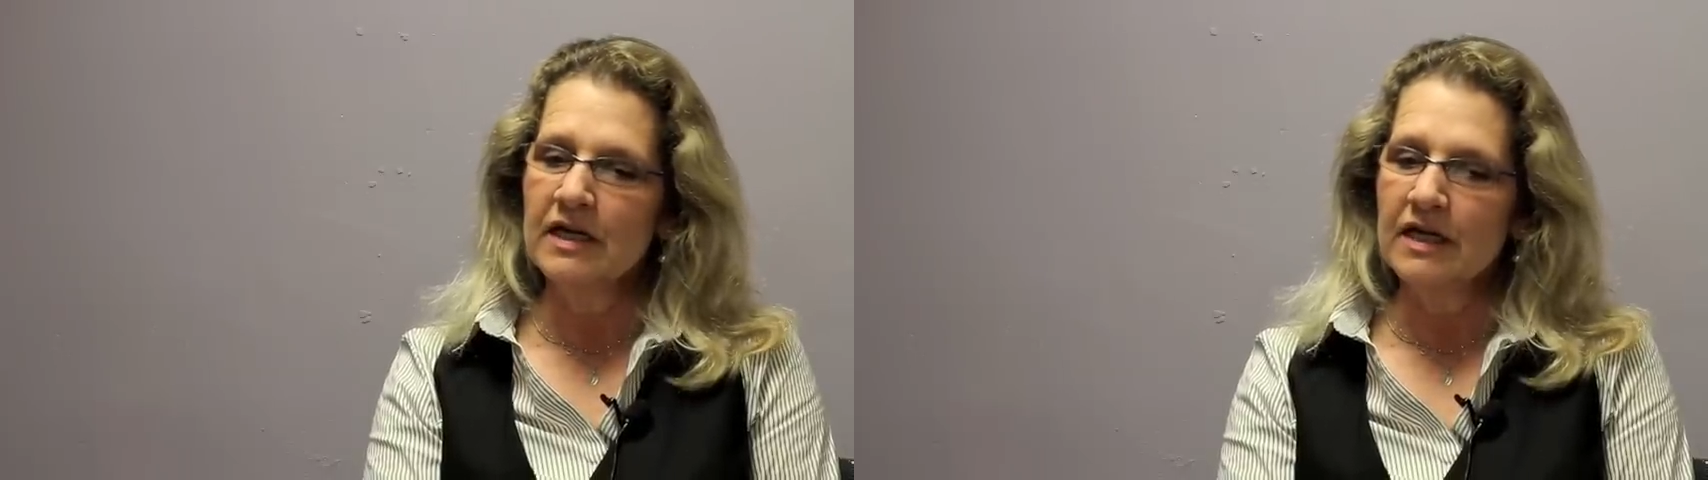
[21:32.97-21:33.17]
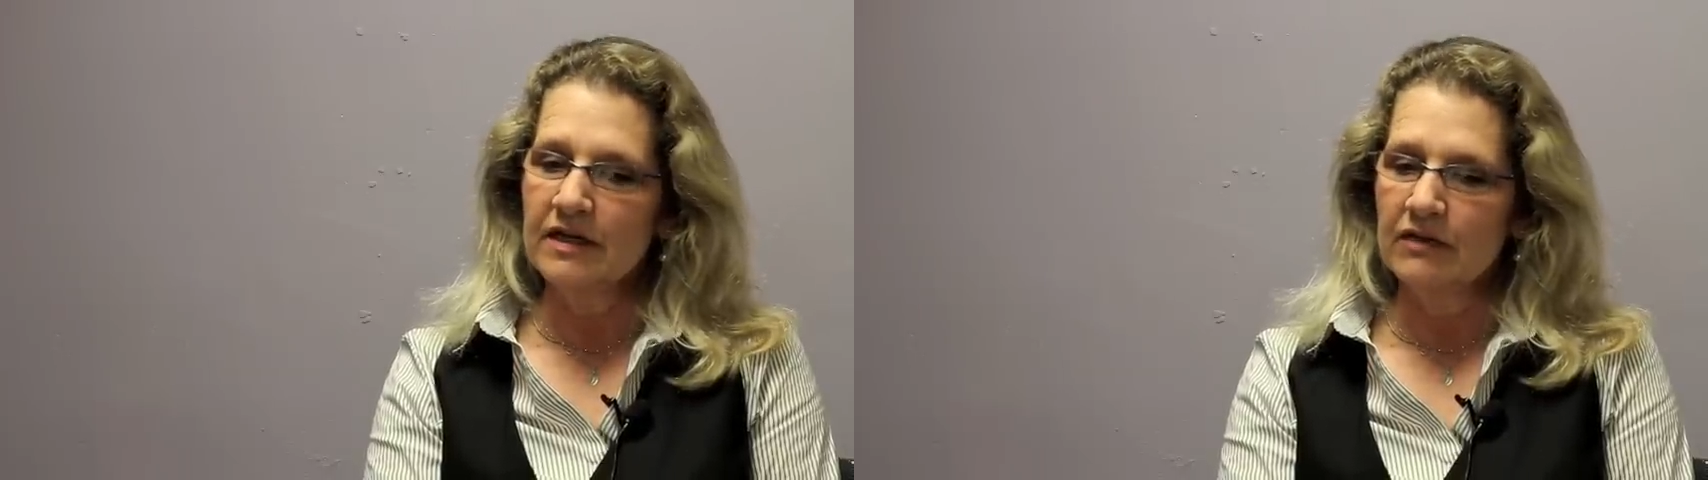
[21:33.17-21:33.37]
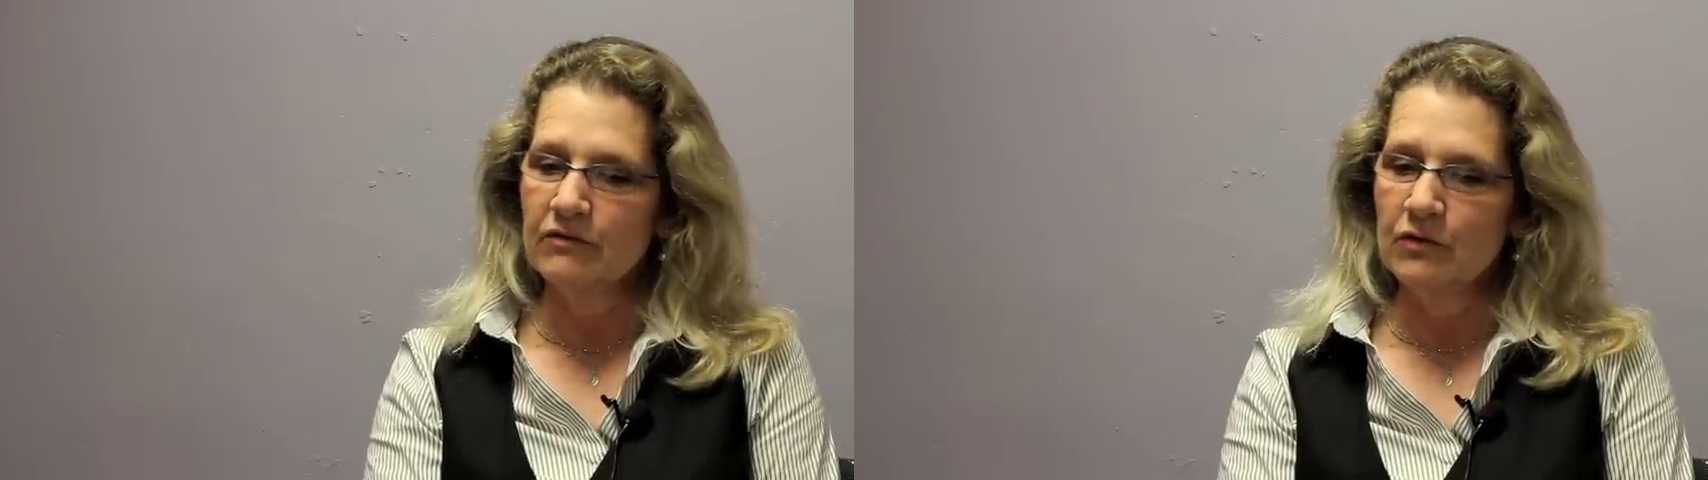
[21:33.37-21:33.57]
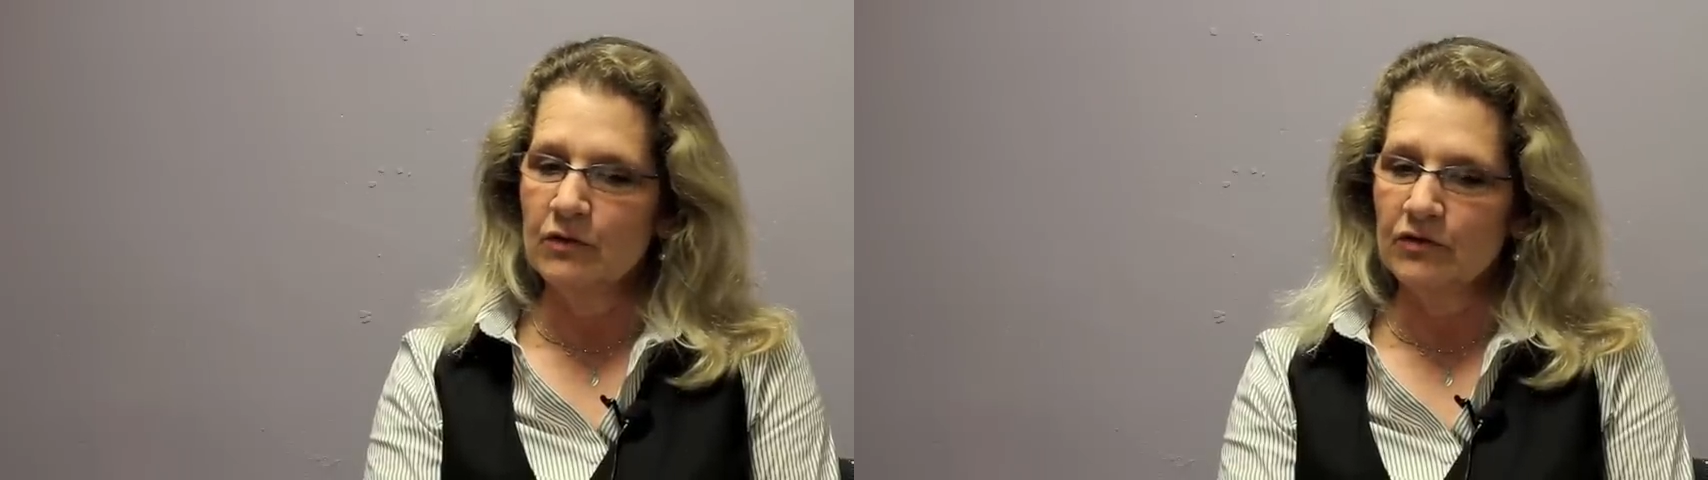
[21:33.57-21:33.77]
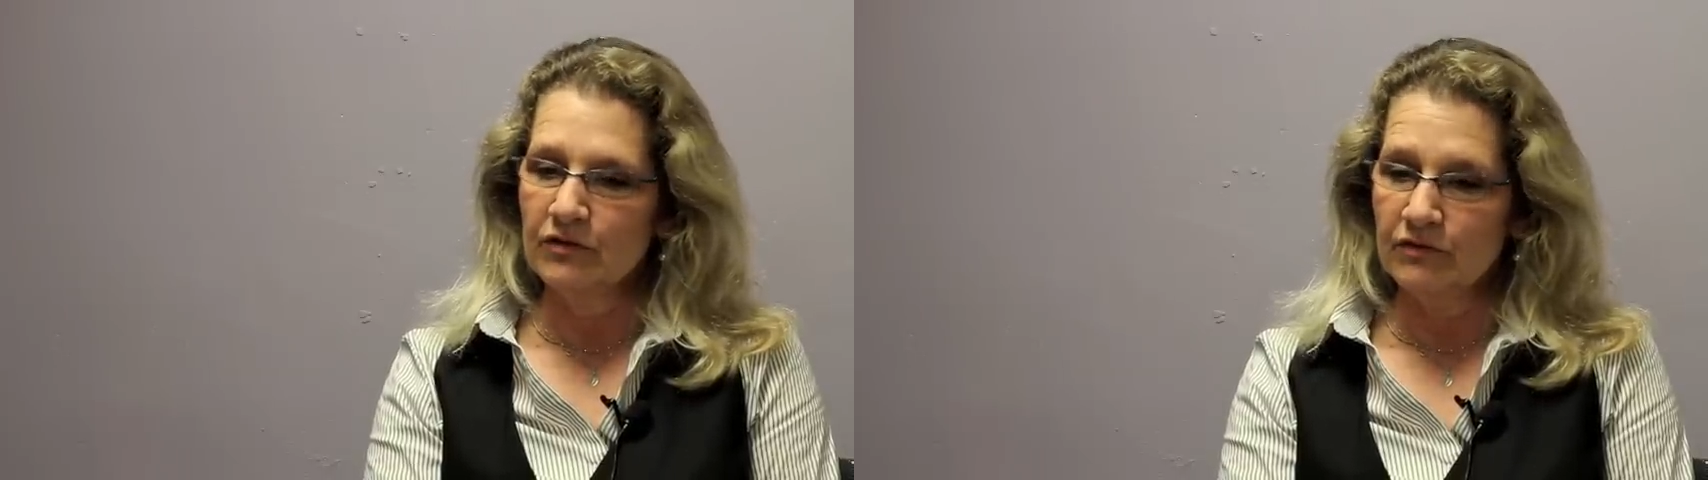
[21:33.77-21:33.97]
and then of
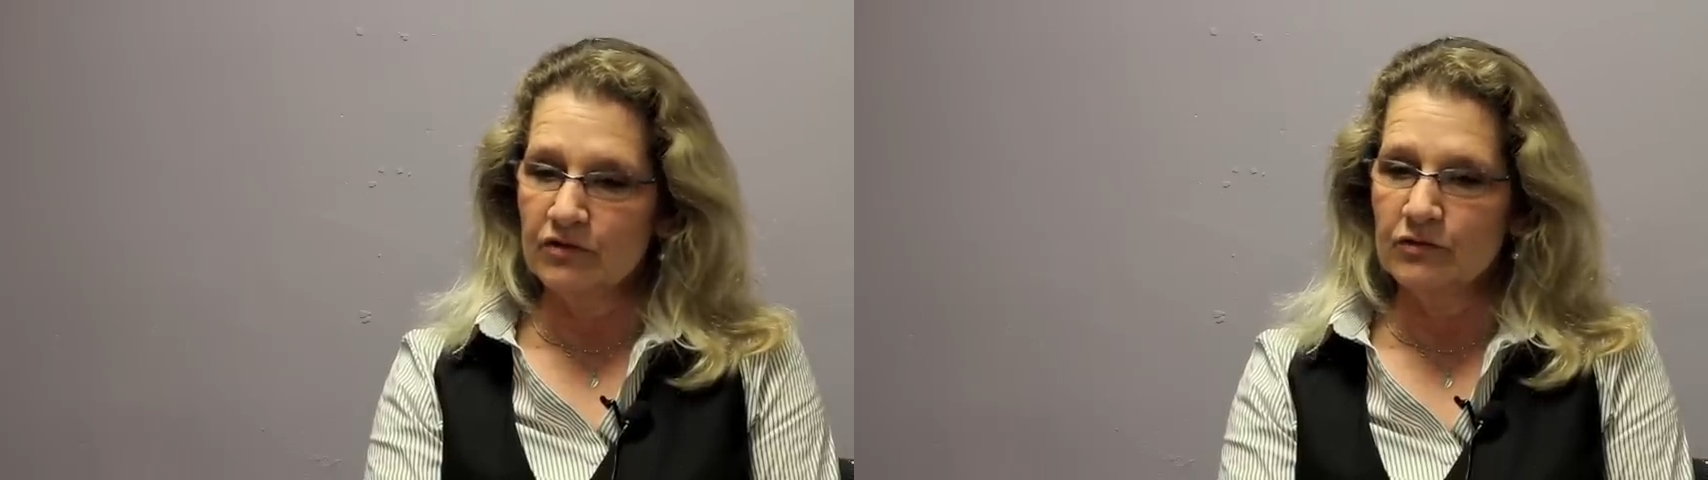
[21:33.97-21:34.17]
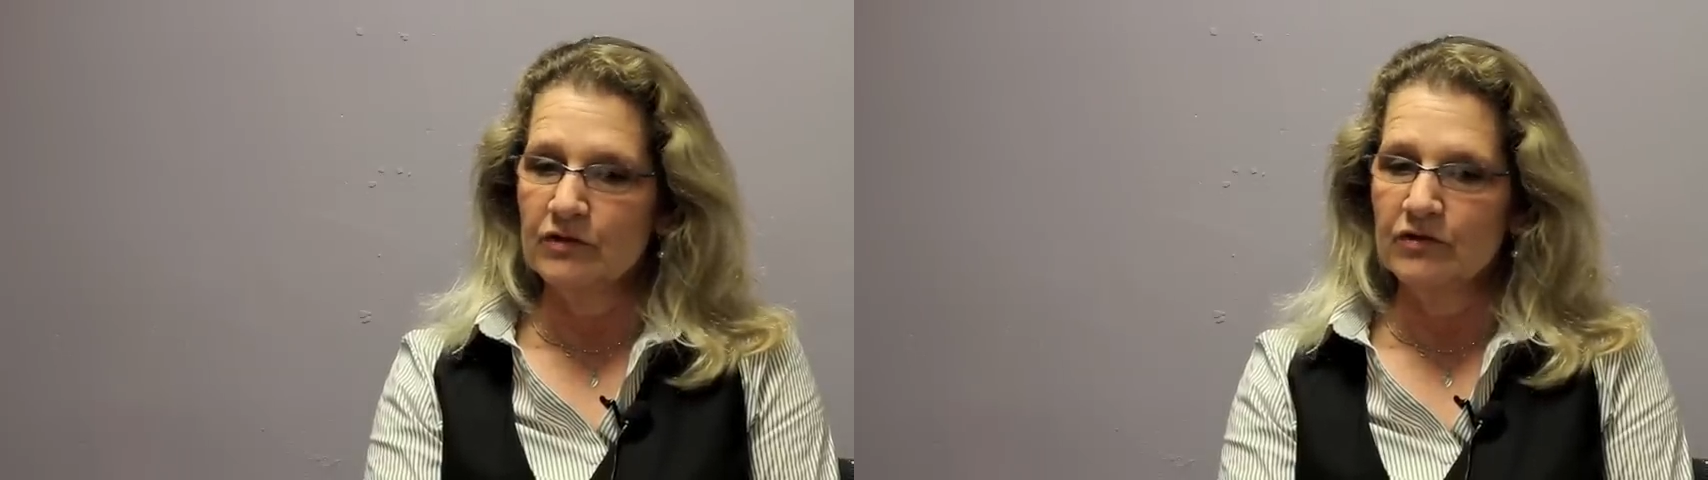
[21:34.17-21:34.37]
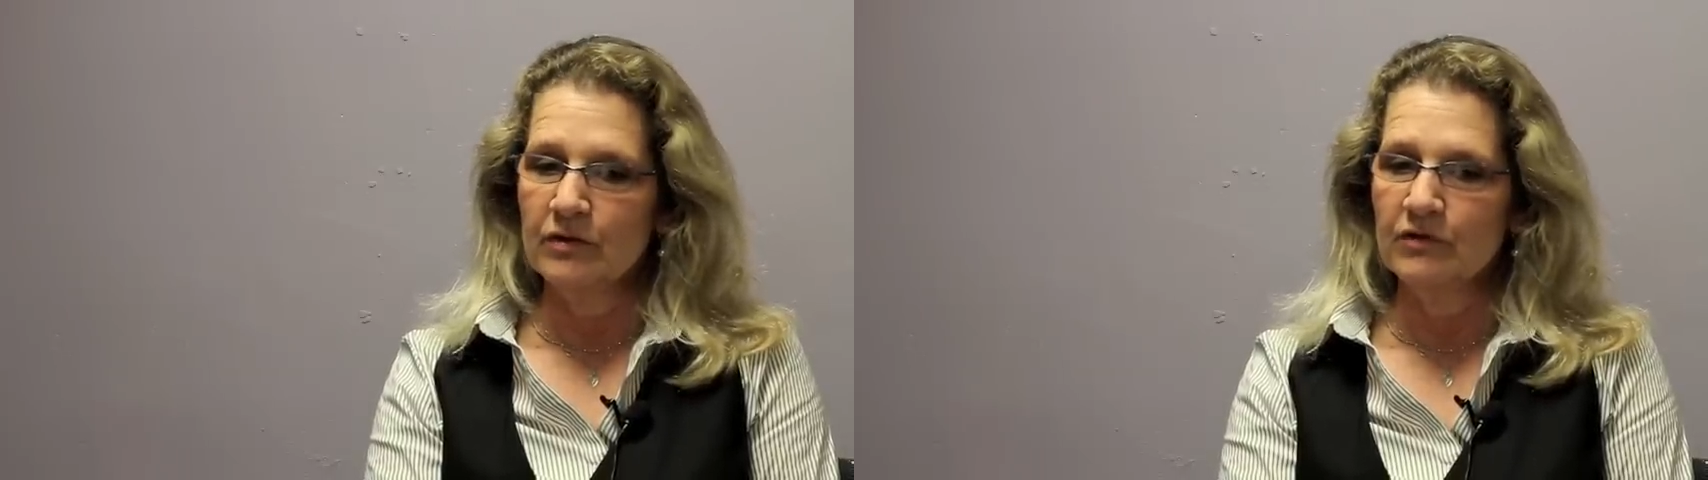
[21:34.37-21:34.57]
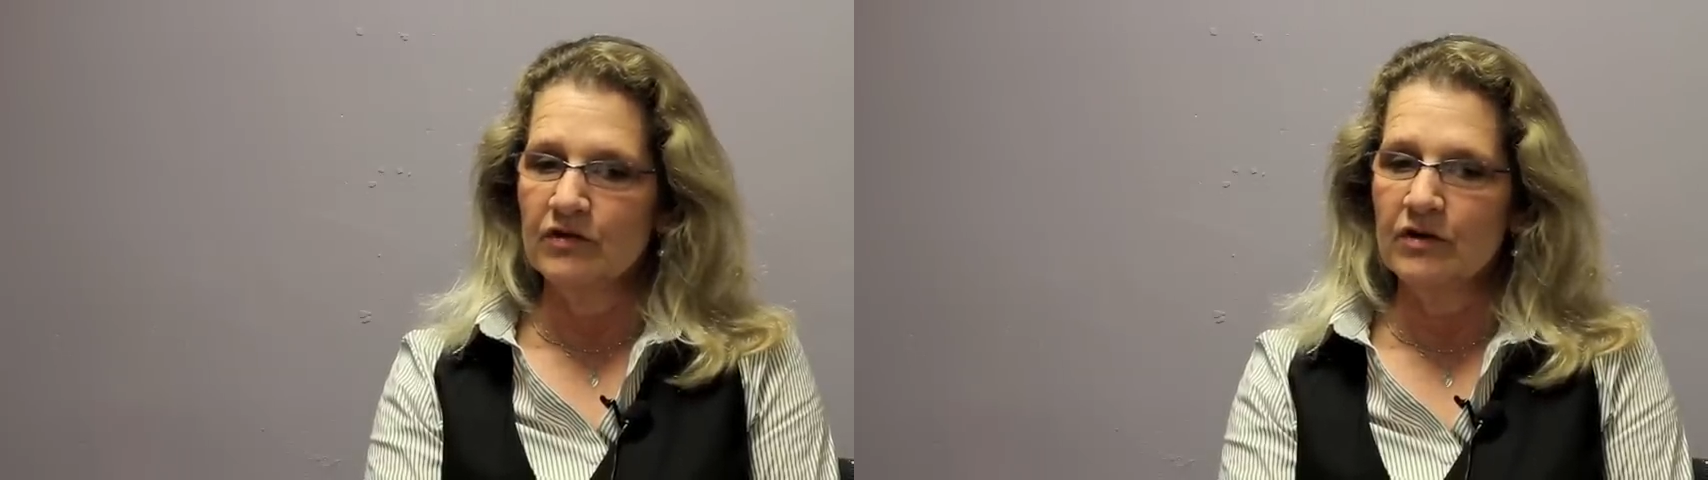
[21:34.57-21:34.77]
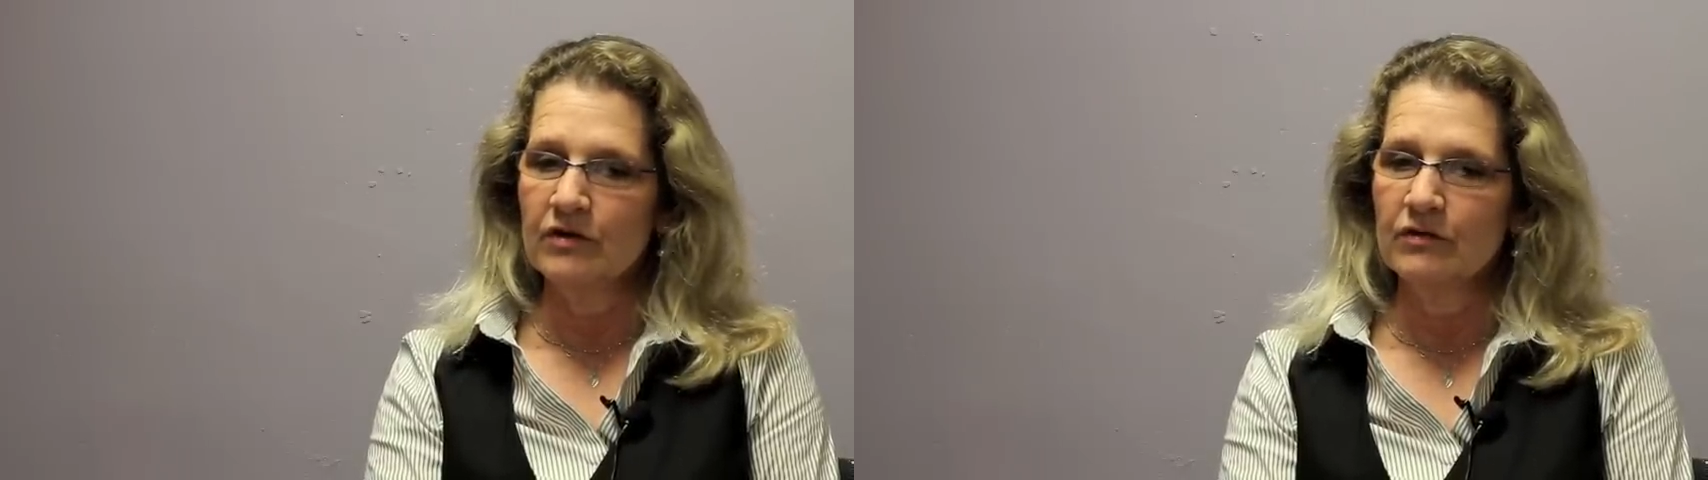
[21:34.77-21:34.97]
course the fisheries
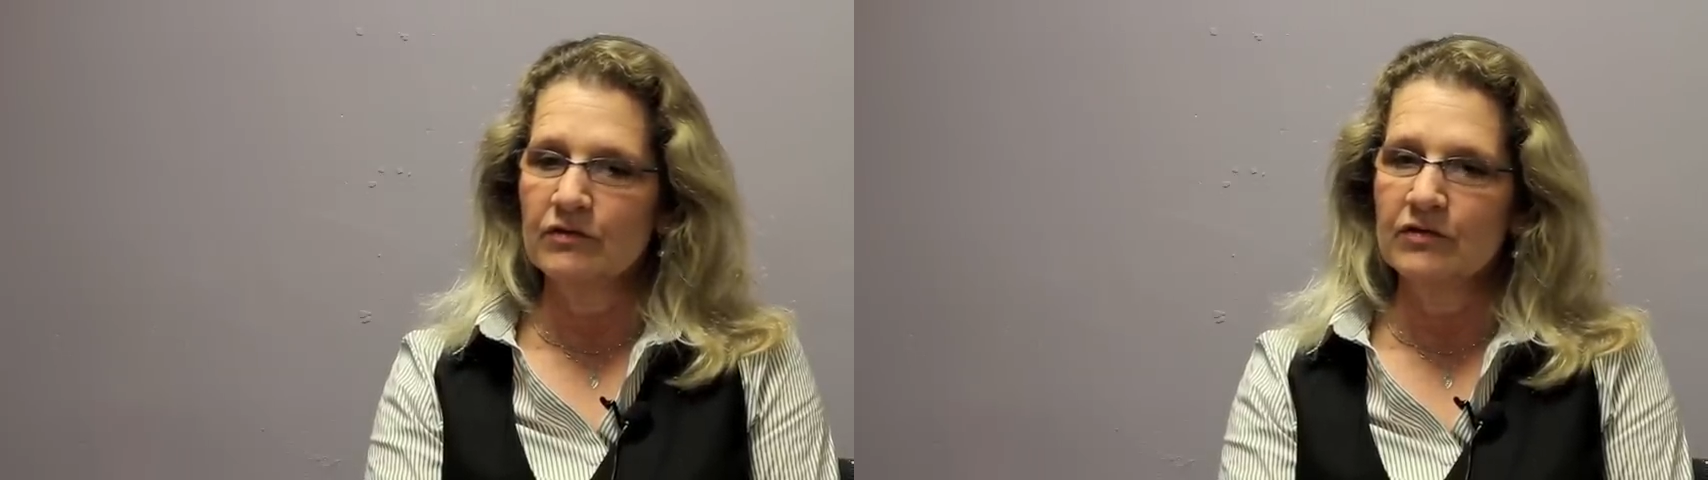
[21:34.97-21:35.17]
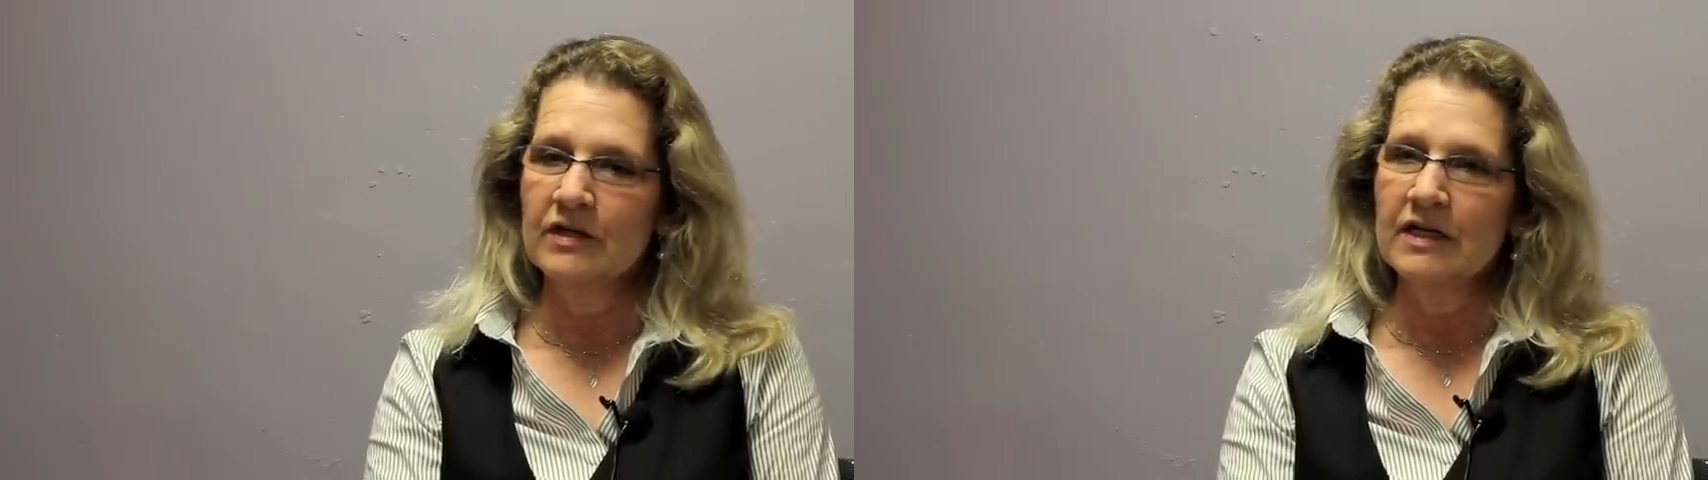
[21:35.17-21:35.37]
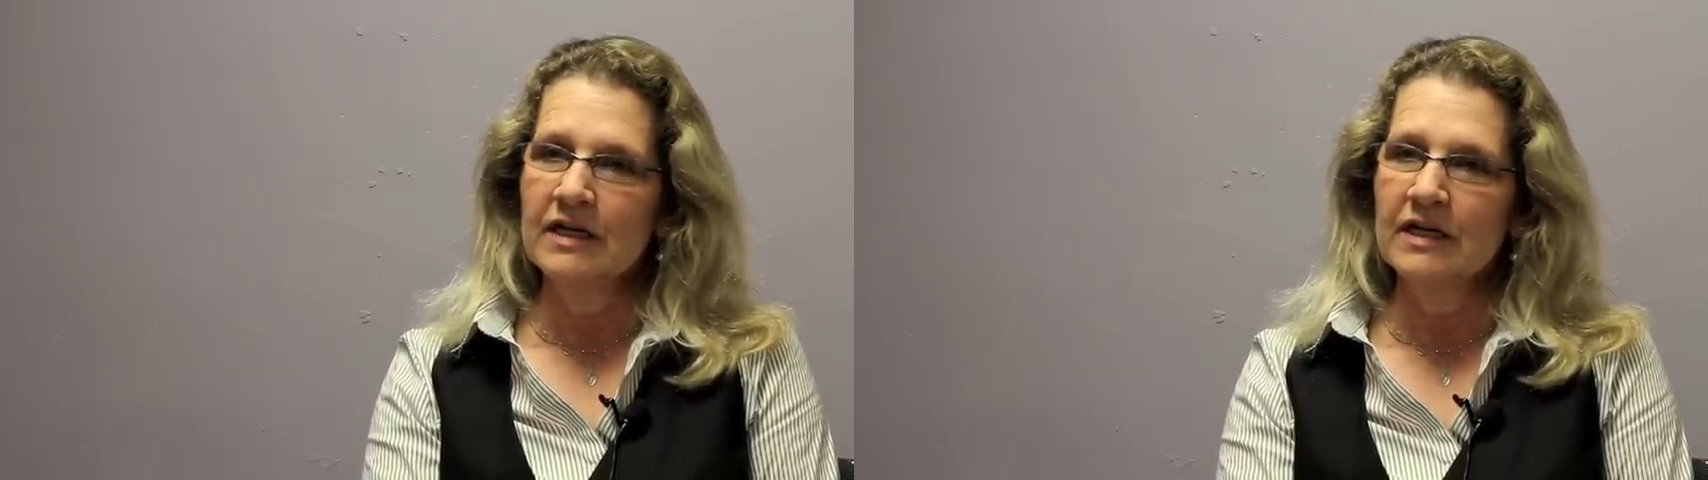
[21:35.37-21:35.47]
themselves.